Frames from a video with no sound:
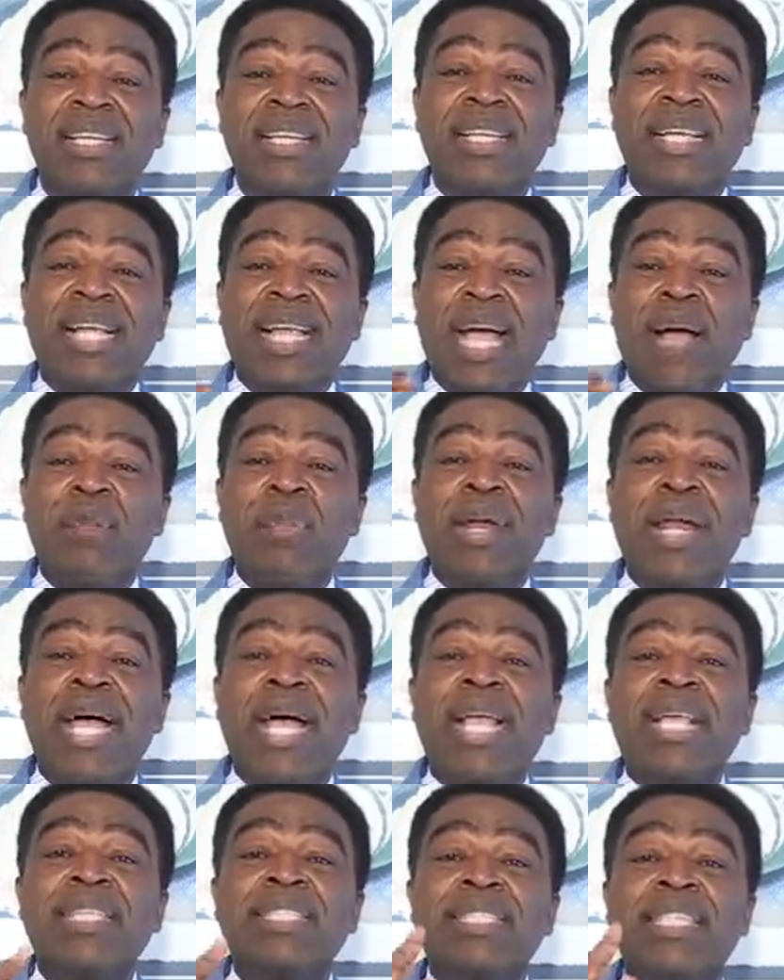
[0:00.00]
the
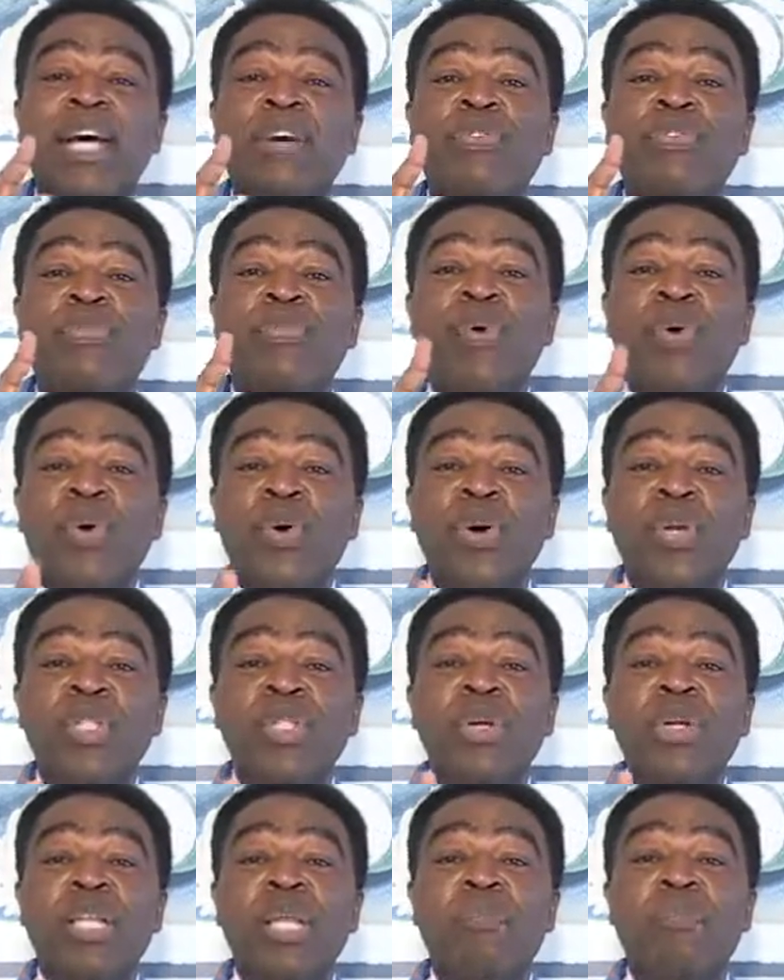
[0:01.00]
camera is now
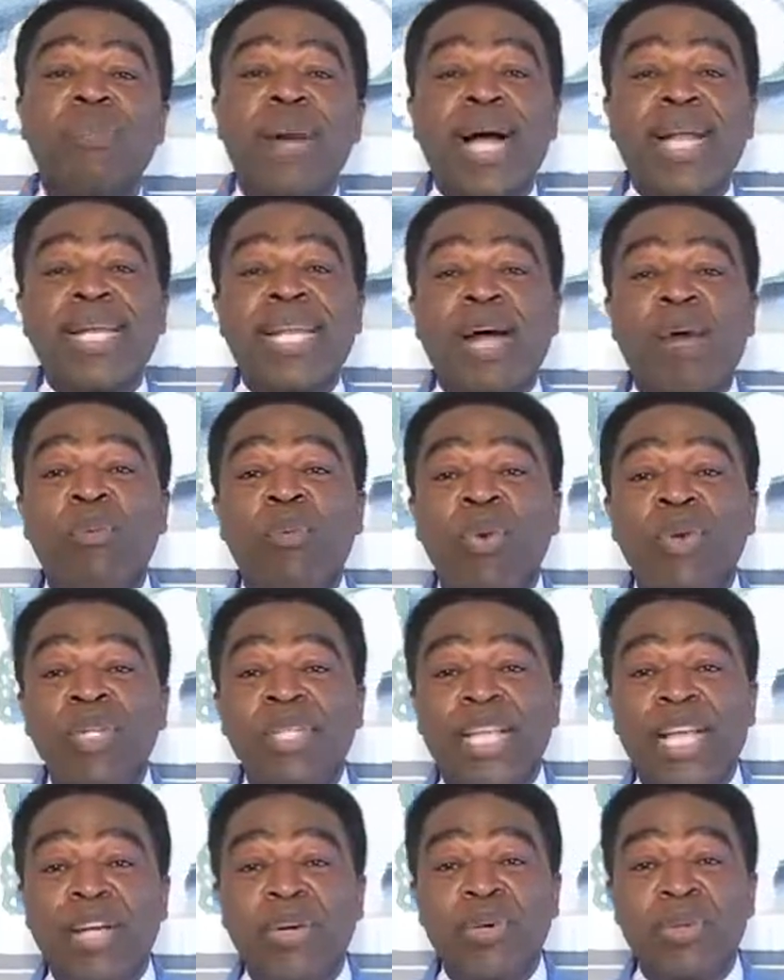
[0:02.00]
focused on the man that
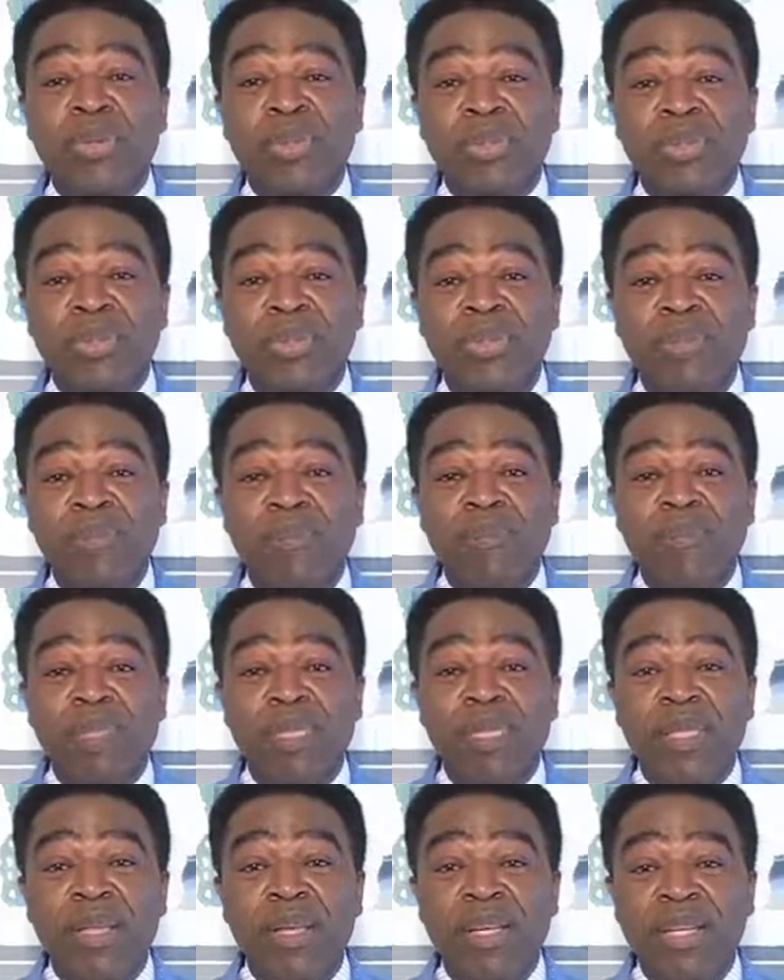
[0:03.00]
won the gold.
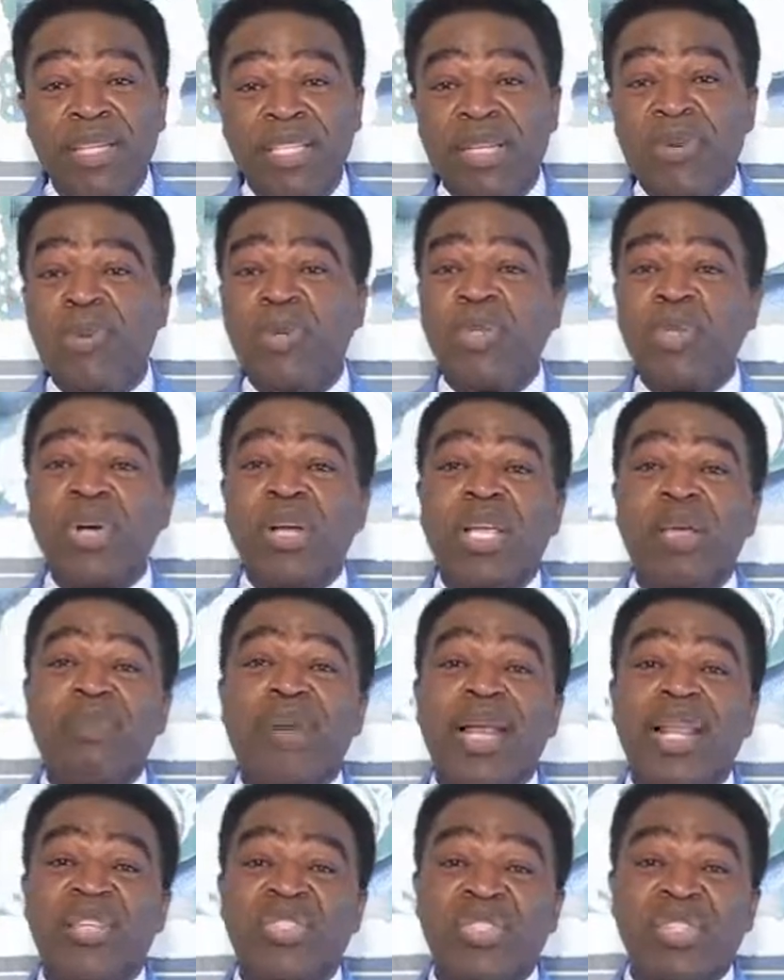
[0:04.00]
They will talk
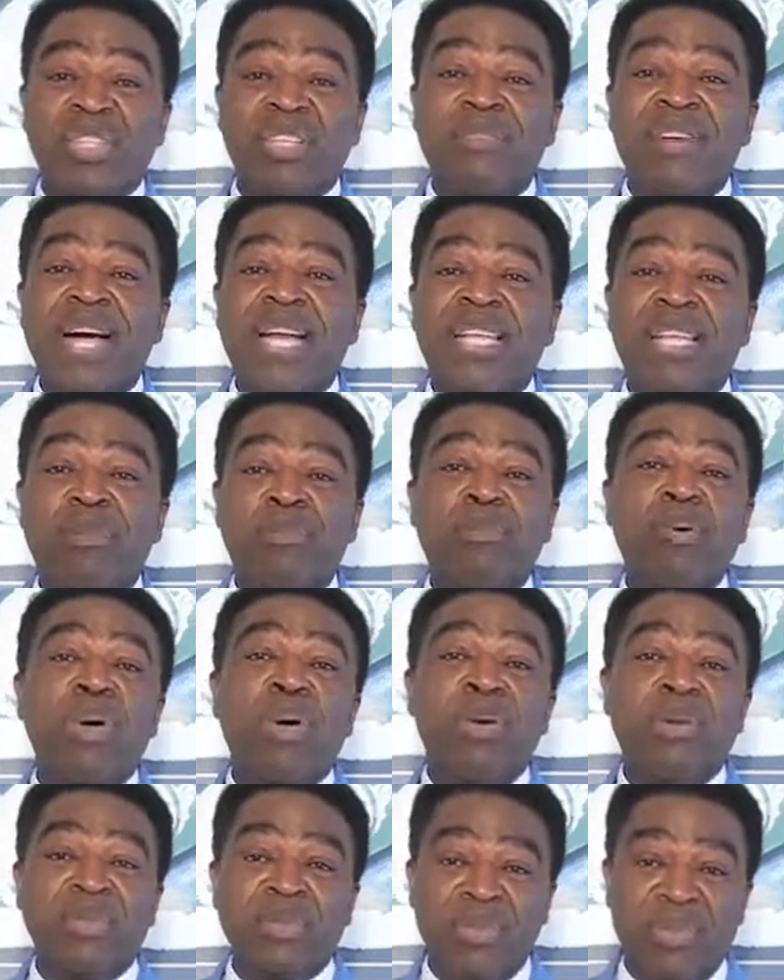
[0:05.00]
about the silver and the
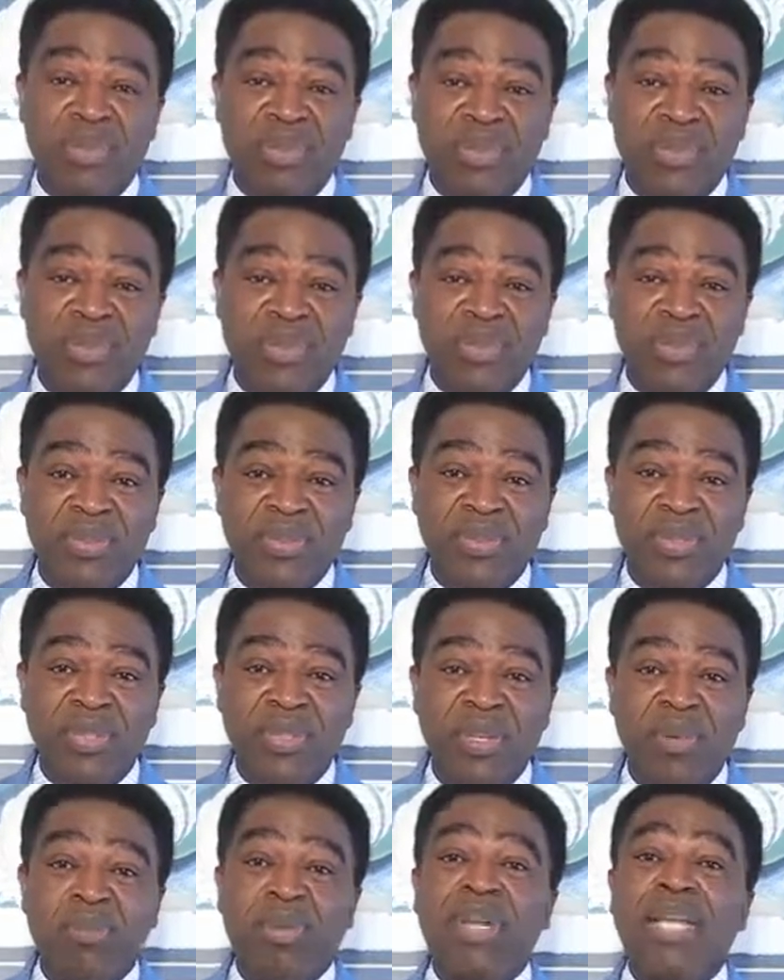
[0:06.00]
bronze,
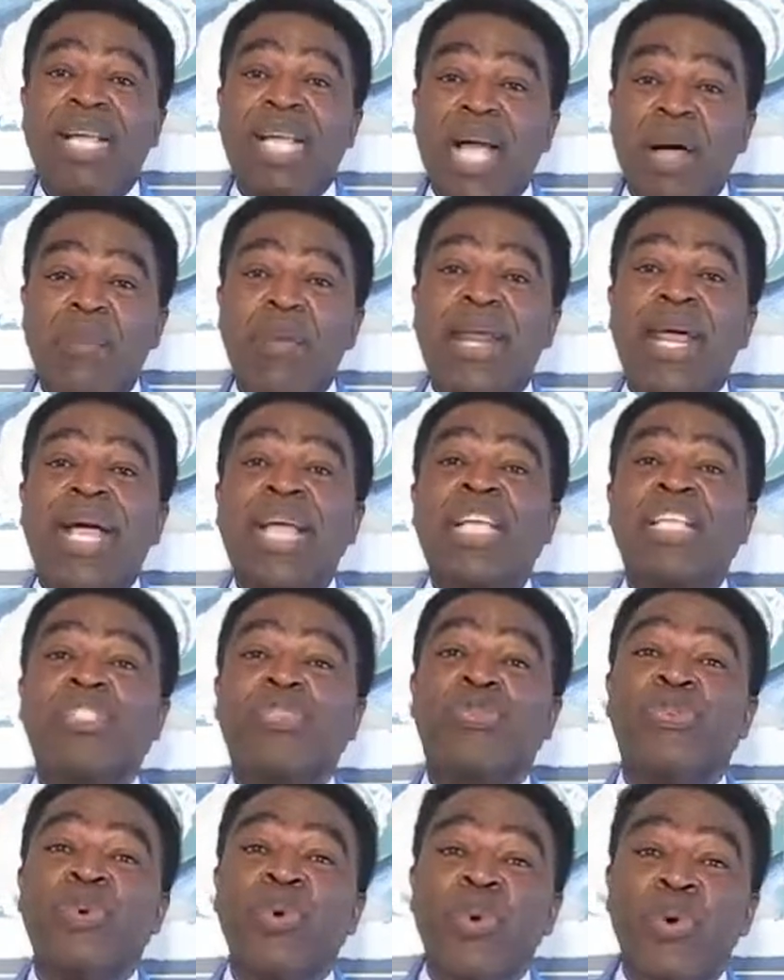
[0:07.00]
but the camera
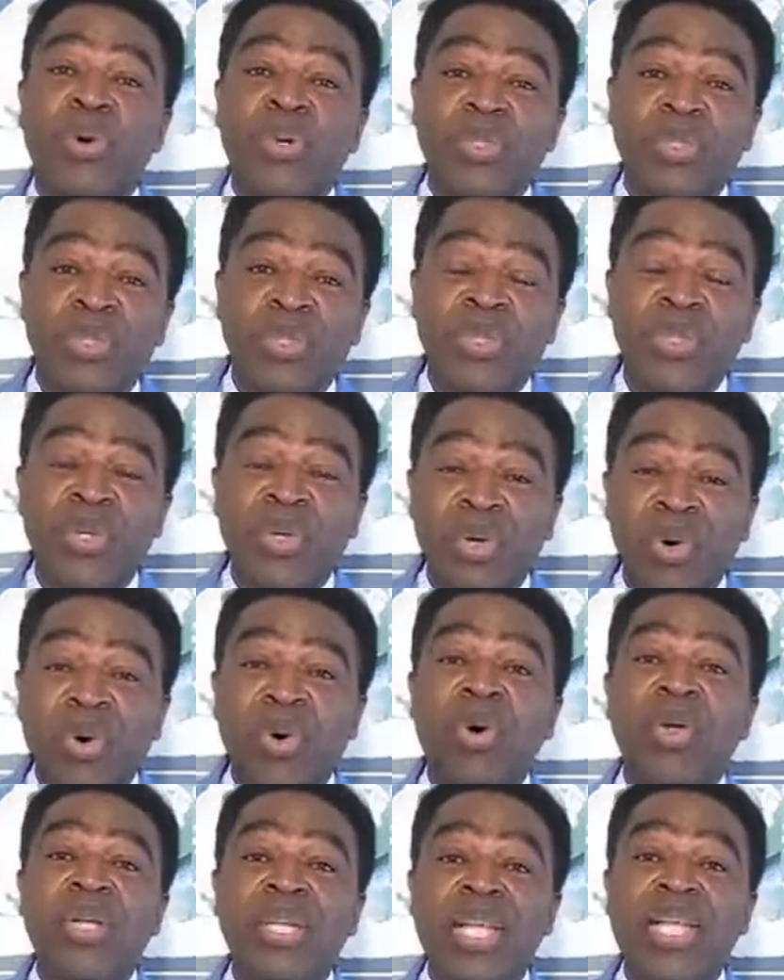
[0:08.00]
is focused
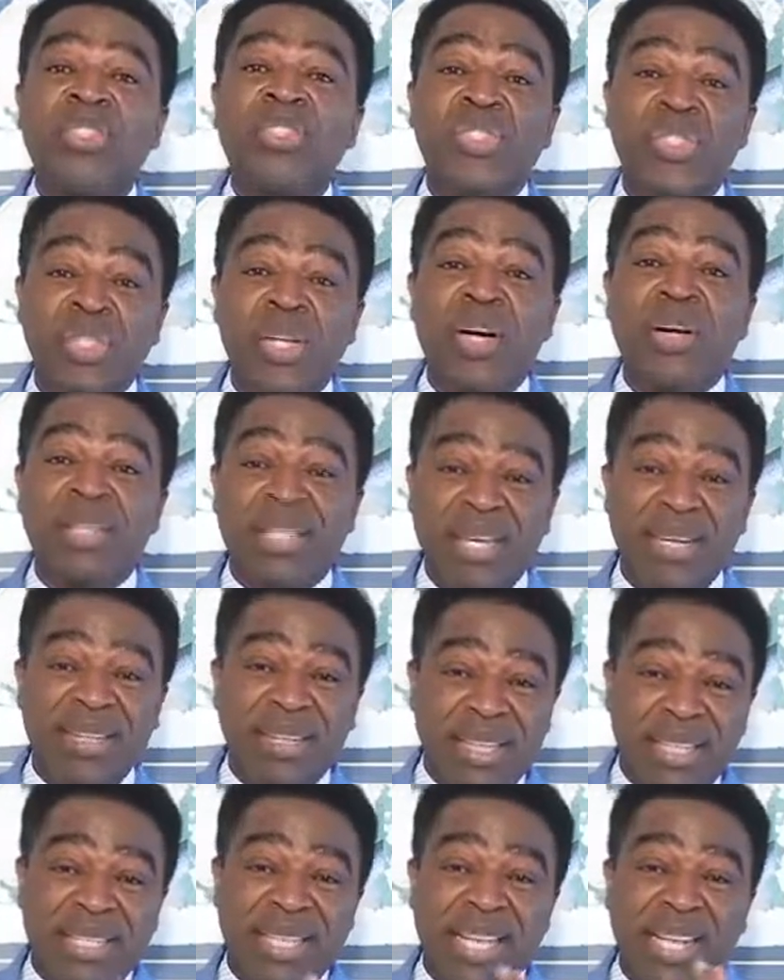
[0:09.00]
on the, on,
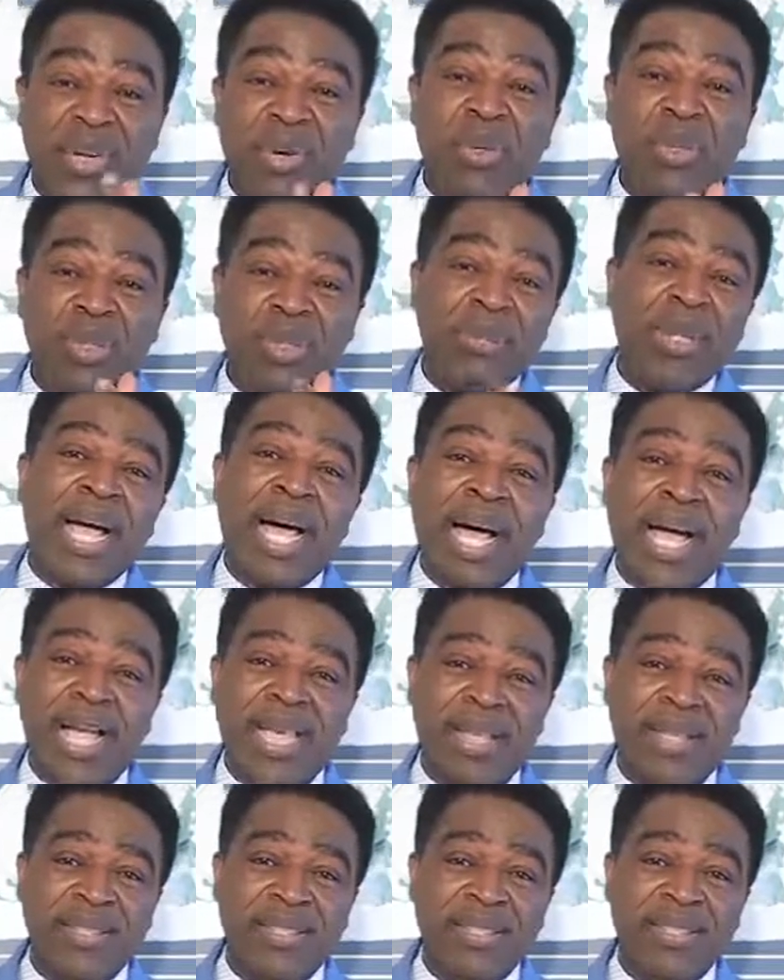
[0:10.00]
on, on the gold
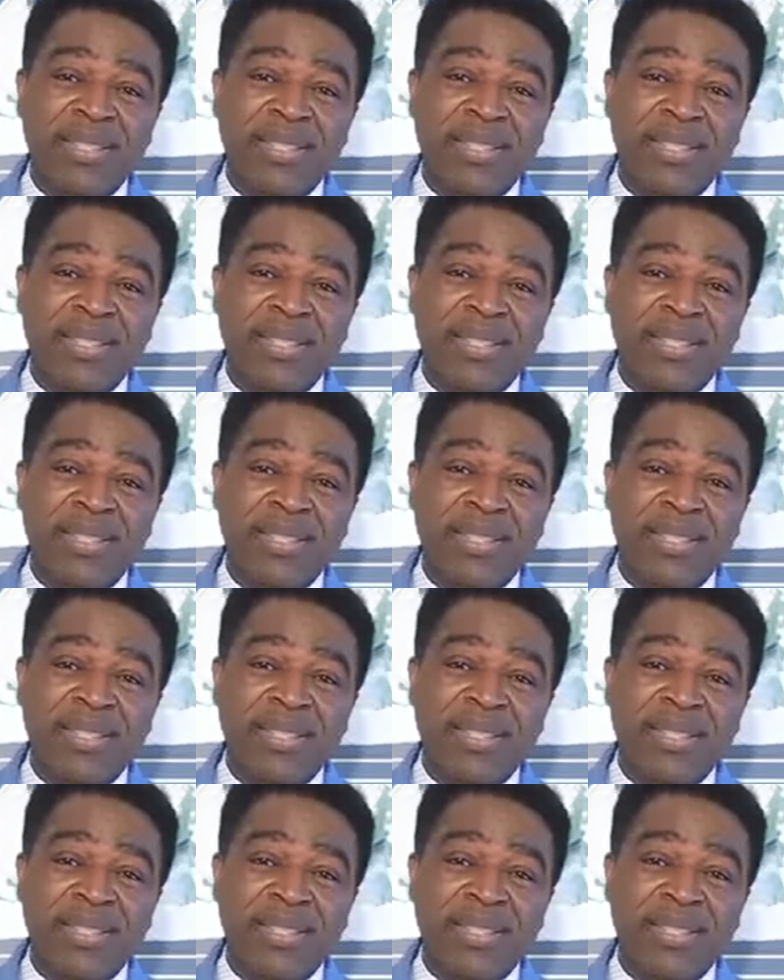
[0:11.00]
guy.